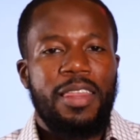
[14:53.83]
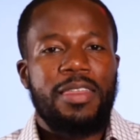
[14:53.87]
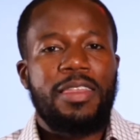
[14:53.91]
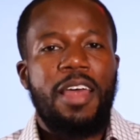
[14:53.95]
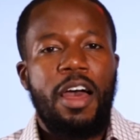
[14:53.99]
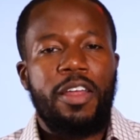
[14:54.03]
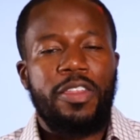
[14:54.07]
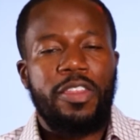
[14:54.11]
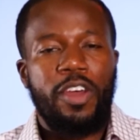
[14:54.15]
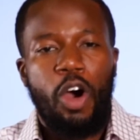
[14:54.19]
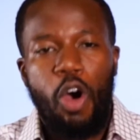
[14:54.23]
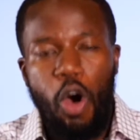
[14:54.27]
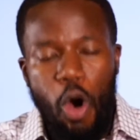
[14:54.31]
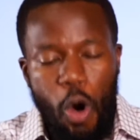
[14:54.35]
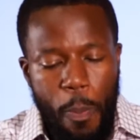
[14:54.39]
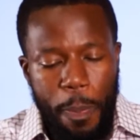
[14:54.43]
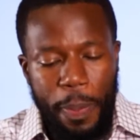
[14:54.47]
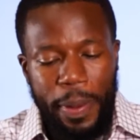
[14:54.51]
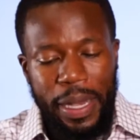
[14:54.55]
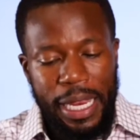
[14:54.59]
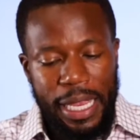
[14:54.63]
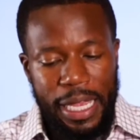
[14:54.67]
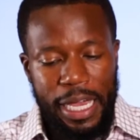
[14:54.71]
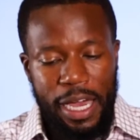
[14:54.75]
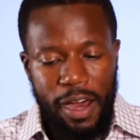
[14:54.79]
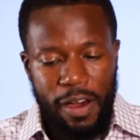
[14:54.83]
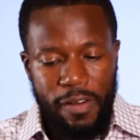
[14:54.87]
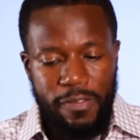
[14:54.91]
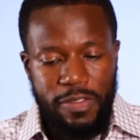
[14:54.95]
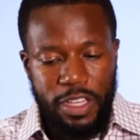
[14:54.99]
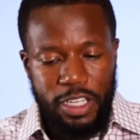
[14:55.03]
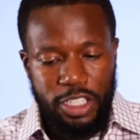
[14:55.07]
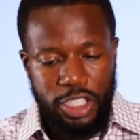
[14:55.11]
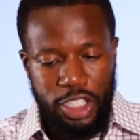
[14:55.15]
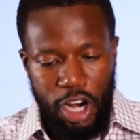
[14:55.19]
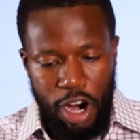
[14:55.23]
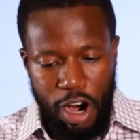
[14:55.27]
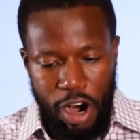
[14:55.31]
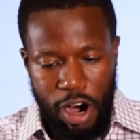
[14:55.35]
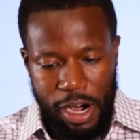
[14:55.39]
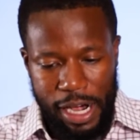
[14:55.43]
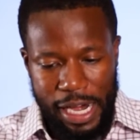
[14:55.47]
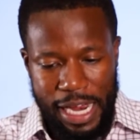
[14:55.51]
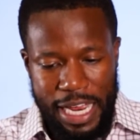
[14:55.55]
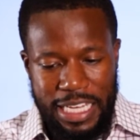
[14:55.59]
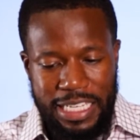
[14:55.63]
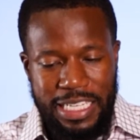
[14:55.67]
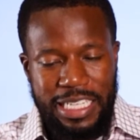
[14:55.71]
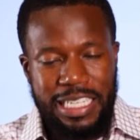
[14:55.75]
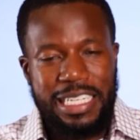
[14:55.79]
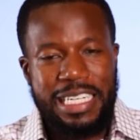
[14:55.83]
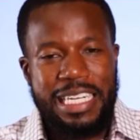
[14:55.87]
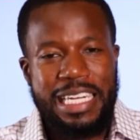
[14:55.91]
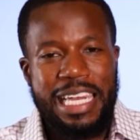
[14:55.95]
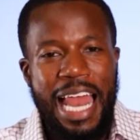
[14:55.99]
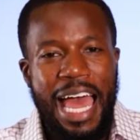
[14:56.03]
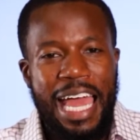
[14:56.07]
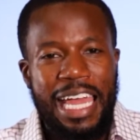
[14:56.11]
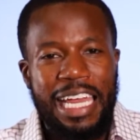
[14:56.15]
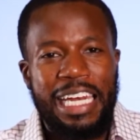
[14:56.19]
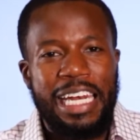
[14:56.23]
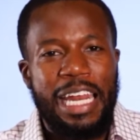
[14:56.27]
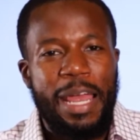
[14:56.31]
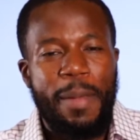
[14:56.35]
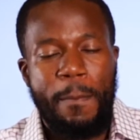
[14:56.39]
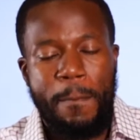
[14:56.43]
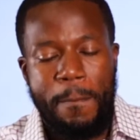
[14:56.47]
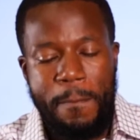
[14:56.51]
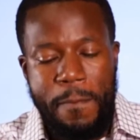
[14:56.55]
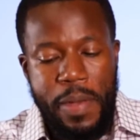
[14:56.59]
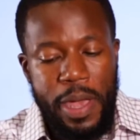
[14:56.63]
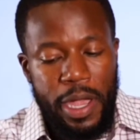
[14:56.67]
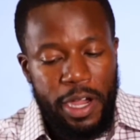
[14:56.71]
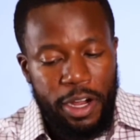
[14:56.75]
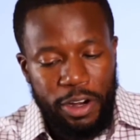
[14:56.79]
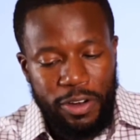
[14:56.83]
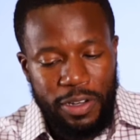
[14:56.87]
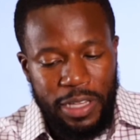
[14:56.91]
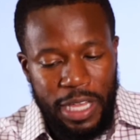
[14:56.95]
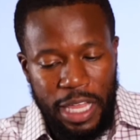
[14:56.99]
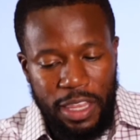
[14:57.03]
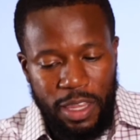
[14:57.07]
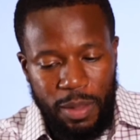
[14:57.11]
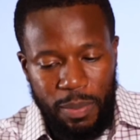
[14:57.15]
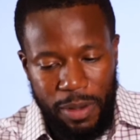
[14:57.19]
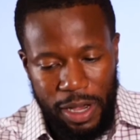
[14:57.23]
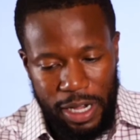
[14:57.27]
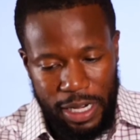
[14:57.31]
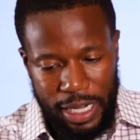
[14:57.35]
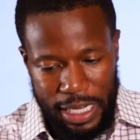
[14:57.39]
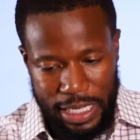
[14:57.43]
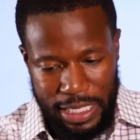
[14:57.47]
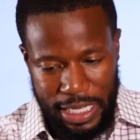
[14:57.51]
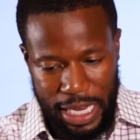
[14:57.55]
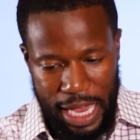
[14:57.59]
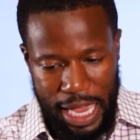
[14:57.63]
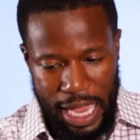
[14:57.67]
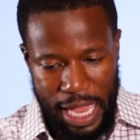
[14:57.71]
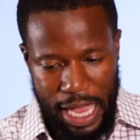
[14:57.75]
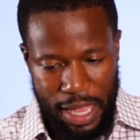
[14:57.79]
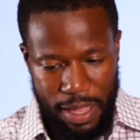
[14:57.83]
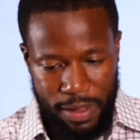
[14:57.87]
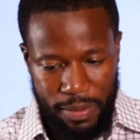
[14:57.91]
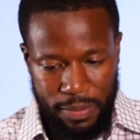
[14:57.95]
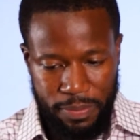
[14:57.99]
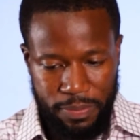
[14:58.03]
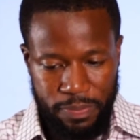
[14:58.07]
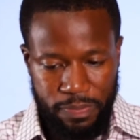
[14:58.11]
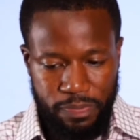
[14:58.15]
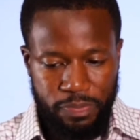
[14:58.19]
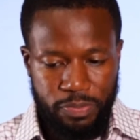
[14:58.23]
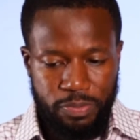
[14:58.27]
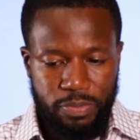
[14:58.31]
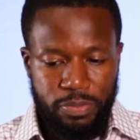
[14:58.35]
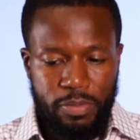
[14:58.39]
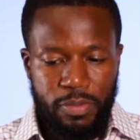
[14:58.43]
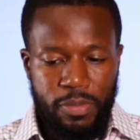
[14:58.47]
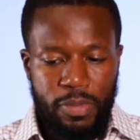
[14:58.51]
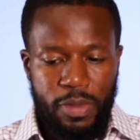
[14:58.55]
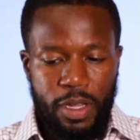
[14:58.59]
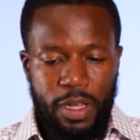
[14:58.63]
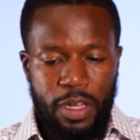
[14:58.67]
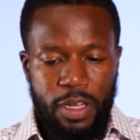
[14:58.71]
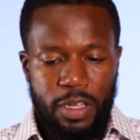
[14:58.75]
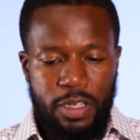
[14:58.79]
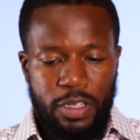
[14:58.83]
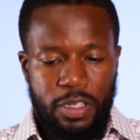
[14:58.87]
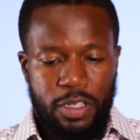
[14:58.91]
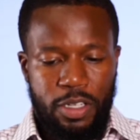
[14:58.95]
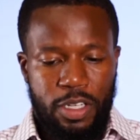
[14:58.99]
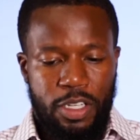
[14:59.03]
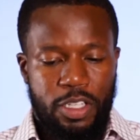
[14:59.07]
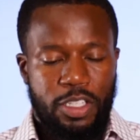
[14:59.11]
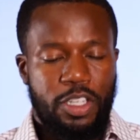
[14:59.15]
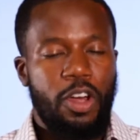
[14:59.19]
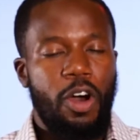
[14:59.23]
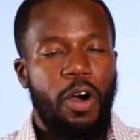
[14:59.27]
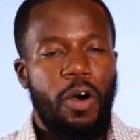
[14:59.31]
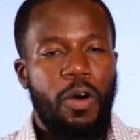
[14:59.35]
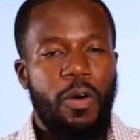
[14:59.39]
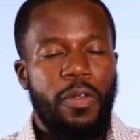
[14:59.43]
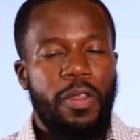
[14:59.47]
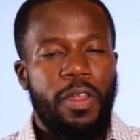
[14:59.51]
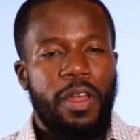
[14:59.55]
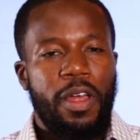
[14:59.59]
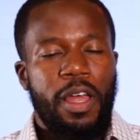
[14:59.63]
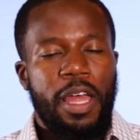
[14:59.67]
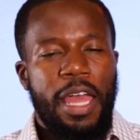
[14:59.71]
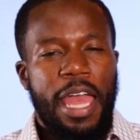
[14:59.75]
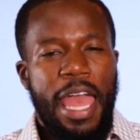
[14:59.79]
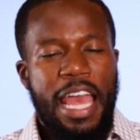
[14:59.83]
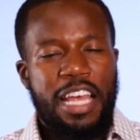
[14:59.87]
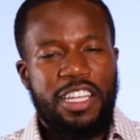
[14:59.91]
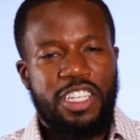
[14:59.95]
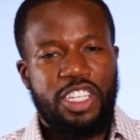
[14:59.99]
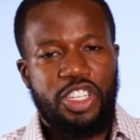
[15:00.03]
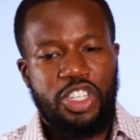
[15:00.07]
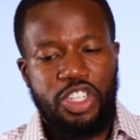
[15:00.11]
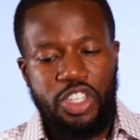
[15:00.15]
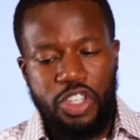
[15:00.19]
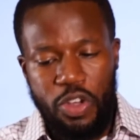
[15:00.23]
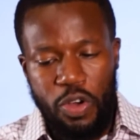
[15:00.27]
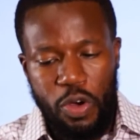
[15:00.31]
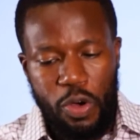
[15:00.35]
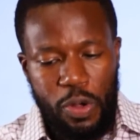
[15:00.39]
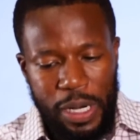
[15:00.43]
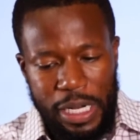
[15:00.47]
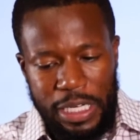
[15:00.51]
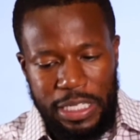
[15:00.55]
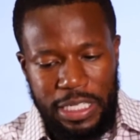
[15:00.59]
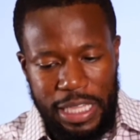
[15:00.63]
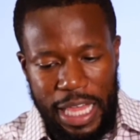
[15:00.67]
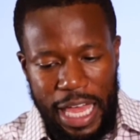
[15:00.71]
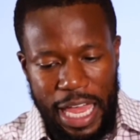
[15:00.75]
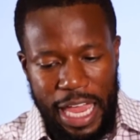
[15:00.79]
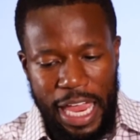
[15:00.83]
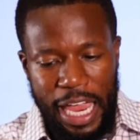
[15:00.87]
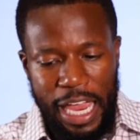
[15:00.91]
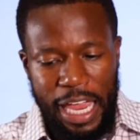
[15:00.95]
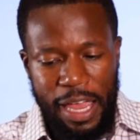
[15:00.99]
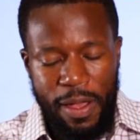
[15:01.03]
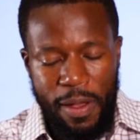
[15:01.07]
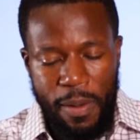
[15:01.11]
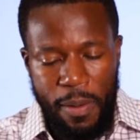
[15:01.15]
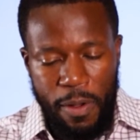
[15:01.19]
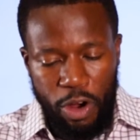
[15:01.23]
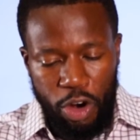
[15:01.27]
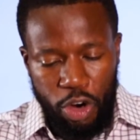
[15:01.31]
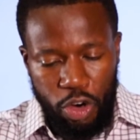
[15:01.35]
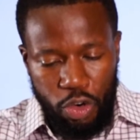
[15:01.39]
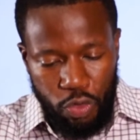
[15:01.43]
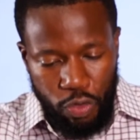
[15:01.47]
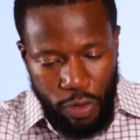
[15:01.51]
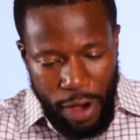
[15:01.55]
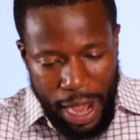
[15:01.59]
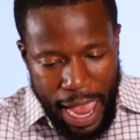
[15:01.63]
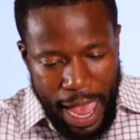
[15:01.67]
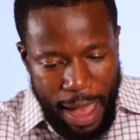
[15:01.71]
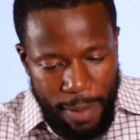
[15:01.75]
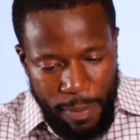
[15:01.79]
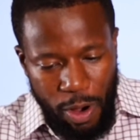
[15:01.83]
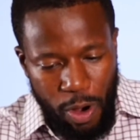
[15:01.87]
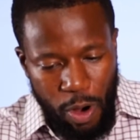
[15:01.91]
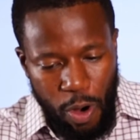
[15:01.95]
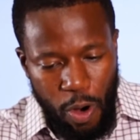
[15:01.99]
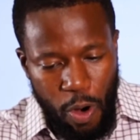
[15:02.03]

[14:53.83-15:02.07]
the, the opening of the jar is slightly bigger than the monkey's hand. So as soon as they grab a